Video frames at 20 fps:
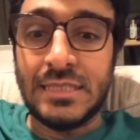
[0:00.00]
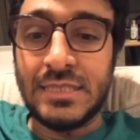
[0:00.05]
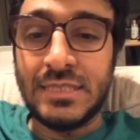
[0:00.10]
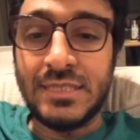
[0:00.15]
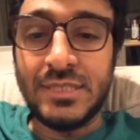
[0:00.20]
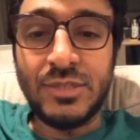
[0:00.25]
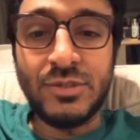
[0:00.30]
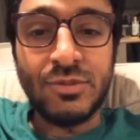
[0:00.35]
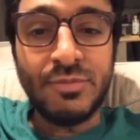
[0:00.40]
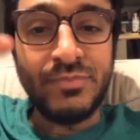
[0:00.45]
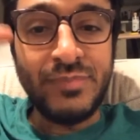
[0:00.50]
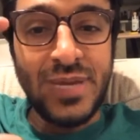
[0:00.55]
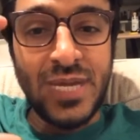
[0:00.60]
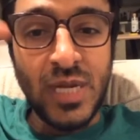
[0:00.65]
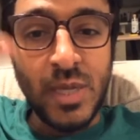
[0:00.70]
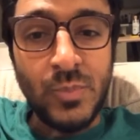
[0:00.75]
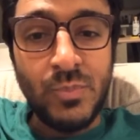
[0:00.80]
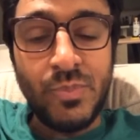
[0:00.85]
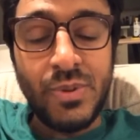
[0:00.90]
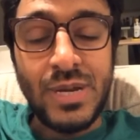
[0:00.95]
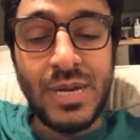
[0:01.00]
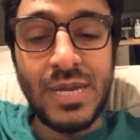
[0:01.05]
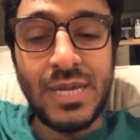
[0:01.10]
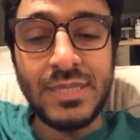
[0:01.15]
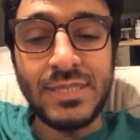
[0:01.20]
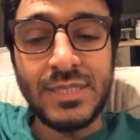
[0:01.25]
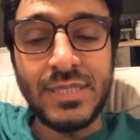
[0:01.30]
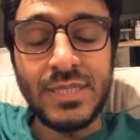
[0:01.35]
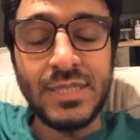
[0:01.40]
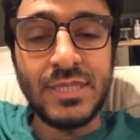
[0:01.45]
You're
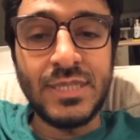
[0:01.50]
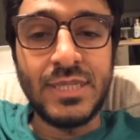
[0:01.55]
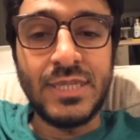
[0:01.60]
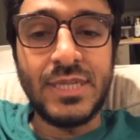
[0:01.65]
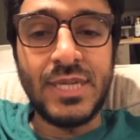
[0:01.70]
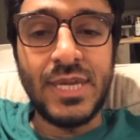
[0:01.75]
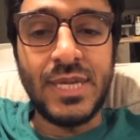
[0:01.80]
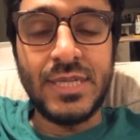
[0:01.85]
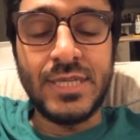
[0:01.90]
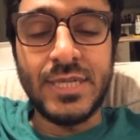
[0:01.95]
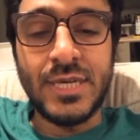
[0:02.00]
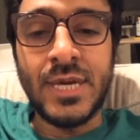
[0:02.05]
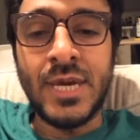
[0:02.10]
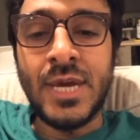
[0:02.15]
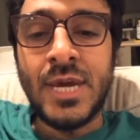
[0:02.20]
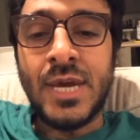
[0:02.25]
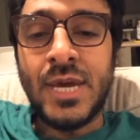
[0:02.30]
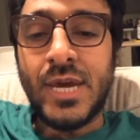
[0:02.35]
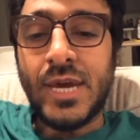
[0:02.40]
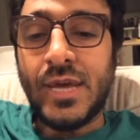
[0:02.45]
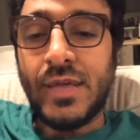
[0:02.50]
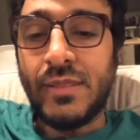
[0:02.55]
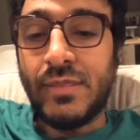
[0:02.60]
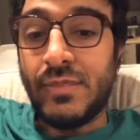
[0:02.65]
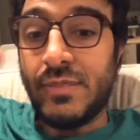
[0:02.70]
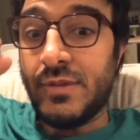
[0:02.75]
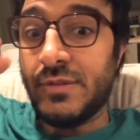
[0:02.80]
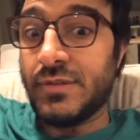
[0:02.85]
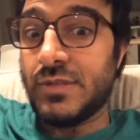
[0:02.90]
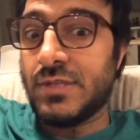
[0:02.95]
manipulating the data and
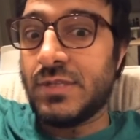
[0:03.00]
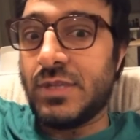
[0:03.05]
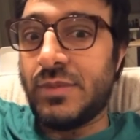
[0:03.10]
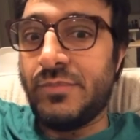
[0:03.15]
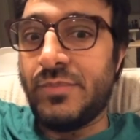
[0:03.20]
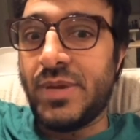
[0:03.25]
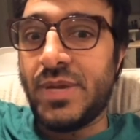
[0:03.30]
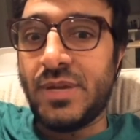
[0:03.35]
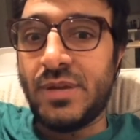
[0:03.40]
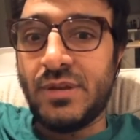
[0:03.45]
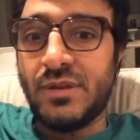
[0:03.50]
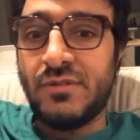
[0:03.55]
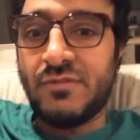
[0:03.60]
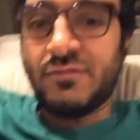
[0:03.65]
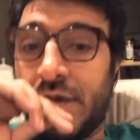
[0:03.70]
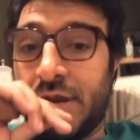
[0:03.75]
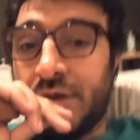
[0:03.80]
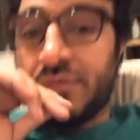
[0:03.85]
this is the main difference.